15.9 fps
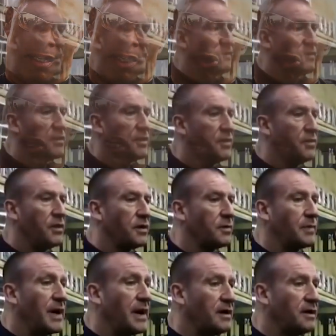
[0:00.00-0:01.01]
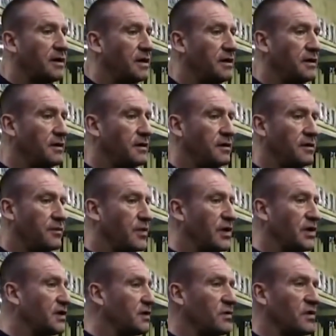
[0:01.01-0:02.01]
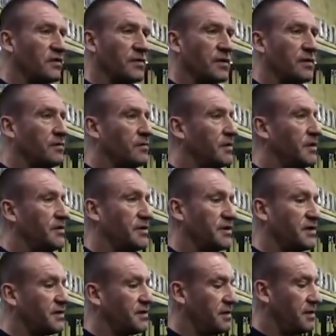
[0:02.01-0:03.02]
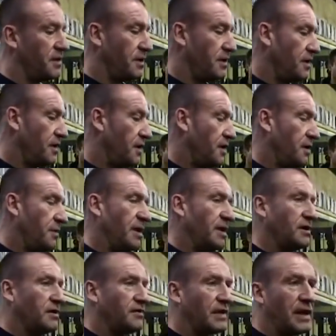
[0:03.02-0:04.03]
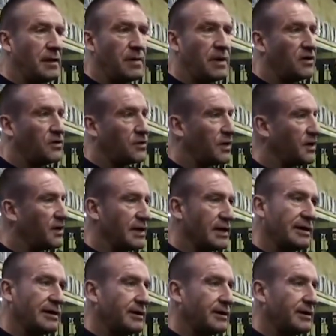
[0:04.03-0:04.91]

Dorian had legions of fans that he represented. And he knew I was coming after something that he